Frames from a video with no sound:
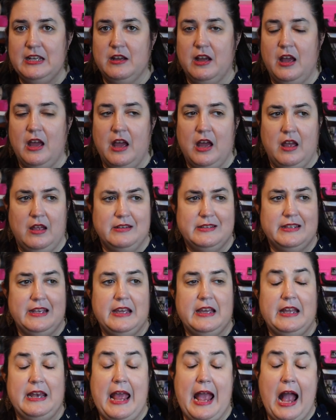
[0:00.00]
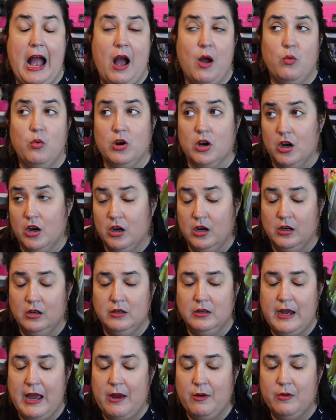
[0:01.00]
it's like an hour
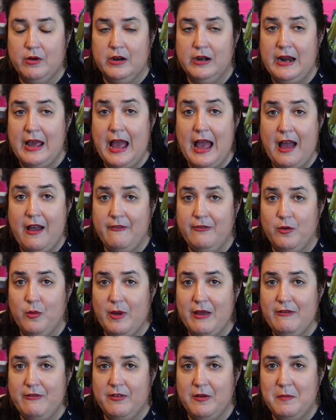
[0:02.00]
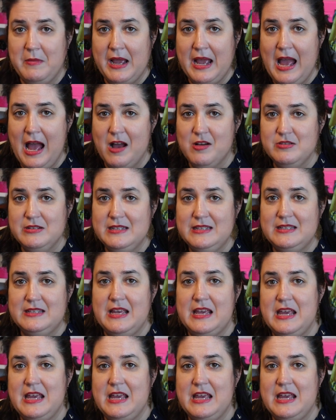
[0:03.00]
and a half away from my house,